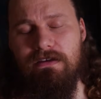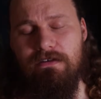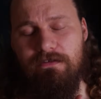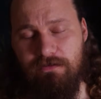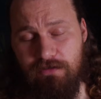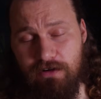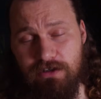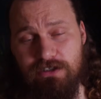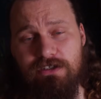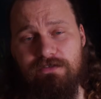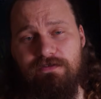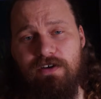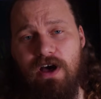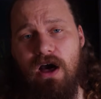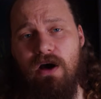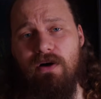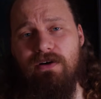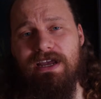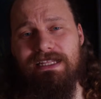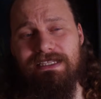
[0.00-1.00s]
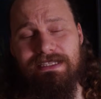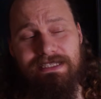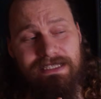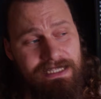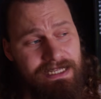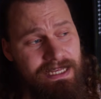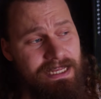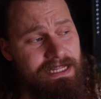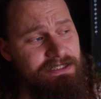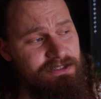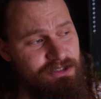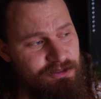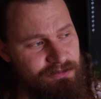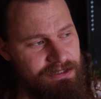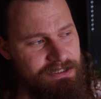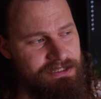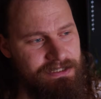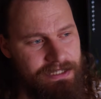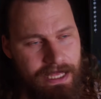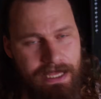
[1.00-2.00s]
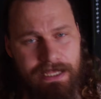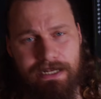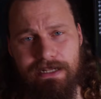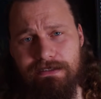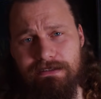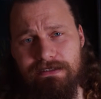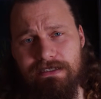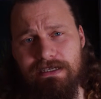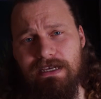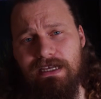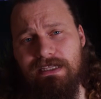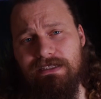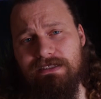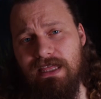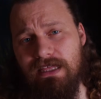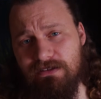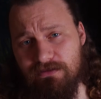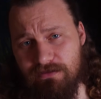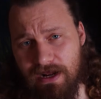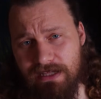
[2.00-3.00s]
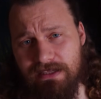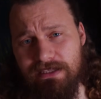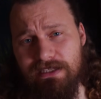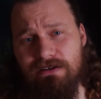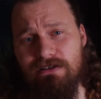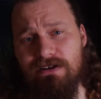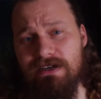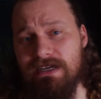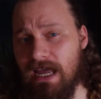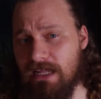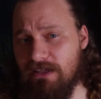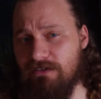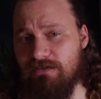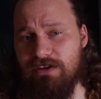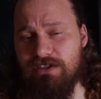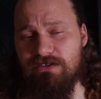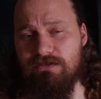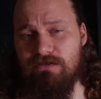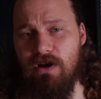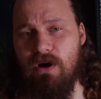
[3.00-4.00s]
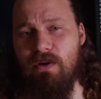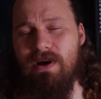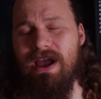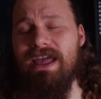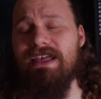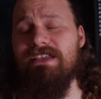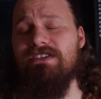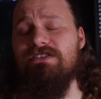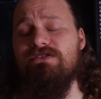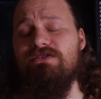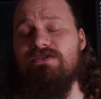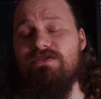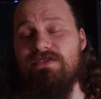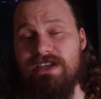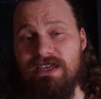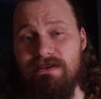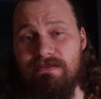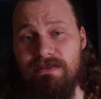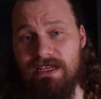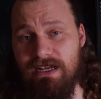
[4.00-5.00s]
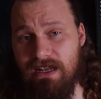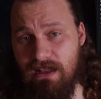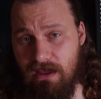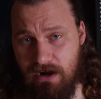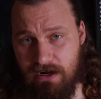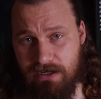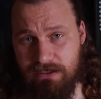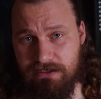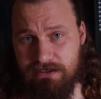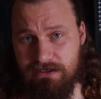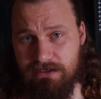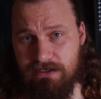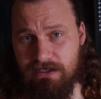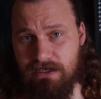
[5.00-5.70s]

First of all, it needs to be stated that red-tailed catfish grow extremely large,